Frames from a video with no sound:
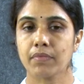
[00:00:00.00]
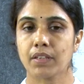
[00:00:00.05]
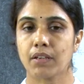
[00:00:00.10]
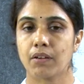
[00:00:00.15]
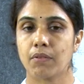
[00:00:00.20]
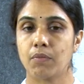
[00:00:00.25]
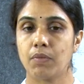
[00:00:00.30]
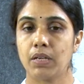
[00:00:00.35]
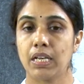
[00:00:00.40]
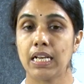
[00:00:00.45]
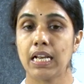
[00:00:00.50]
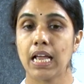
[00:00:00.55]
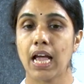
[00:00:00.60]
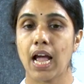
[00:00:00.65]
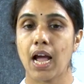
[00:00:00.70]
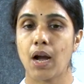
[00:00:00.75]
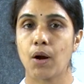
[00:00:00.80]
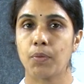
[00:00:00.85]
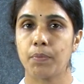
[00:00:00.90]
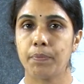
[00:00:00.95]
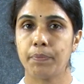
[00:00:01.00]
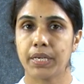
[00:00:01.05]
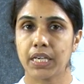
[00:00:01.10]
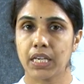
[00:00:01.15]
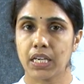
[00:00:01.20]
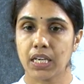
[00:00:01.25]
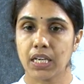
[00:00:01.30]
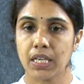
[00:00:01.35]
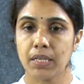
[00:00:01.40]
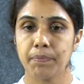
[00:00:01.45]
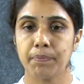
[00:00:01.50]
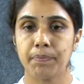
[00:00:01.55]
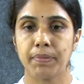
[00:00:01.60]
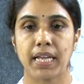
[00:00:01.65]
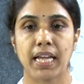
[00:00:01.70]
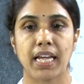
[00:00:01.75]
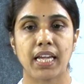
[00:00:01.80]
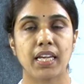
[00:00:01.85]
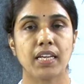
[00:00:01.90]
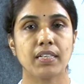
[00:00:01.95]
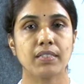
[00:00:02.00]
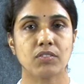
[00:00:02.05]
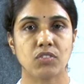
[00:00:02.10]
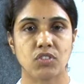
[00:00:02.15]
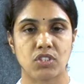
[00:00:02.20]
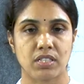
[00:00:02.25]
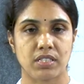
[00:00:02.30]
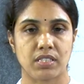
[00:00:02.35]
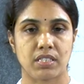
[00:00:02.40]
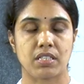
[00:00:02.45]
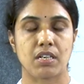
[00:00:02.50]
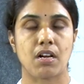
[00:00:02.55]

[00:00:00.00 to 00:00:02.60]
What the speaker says: Will have been playing chess.